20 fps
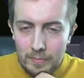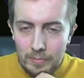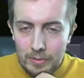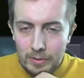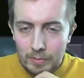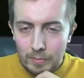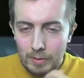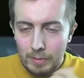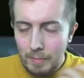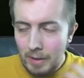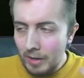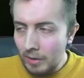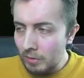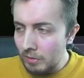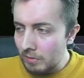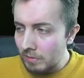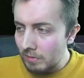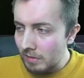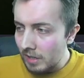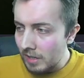we may not
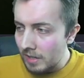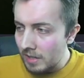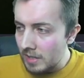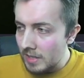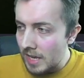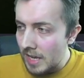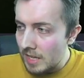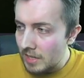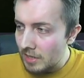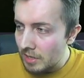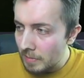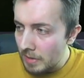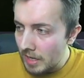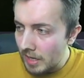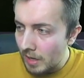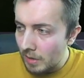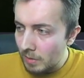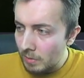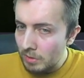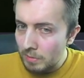concede so many
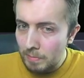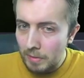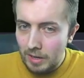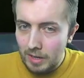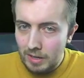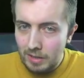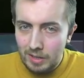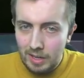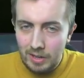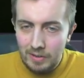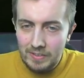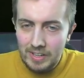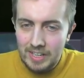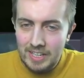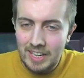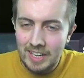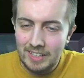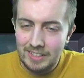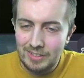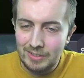goals, but I mean
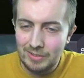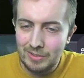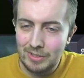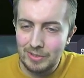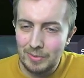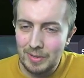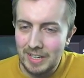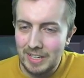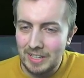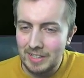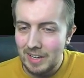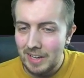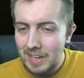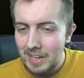as long as we can